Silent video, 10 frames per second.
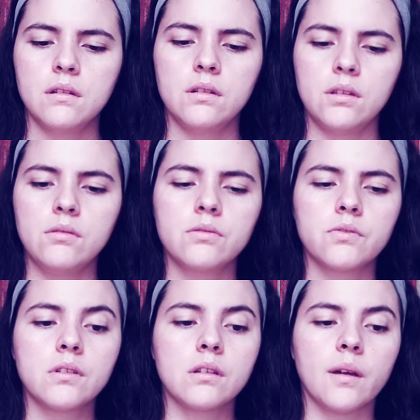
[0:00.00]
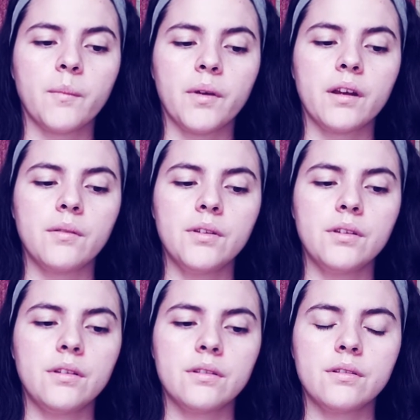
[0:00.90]
You feel a lot better when you
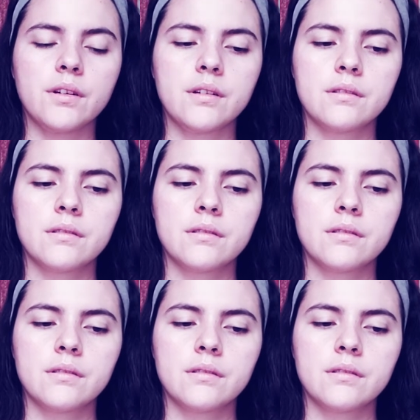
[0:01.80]
do it.